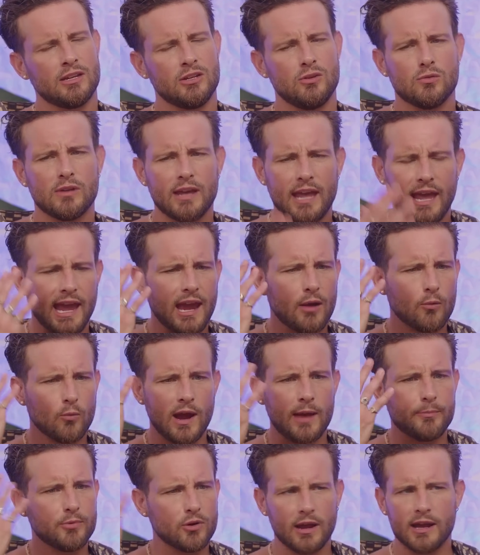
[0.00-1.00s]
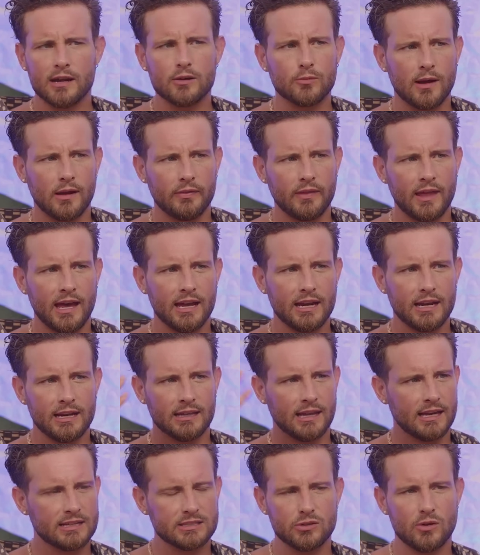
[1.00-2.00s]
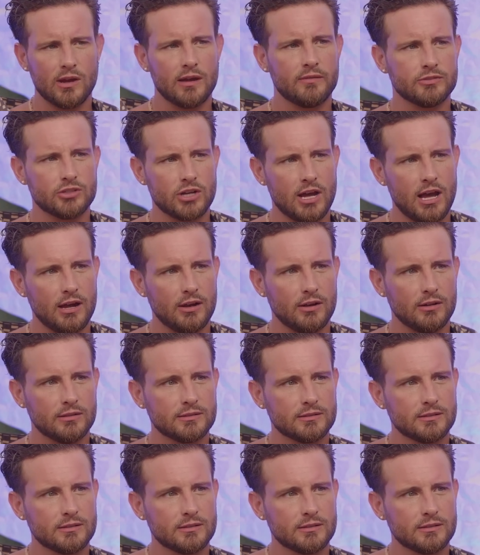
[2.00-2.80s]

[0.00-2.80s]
You can't wrap your head around that unless you have a child.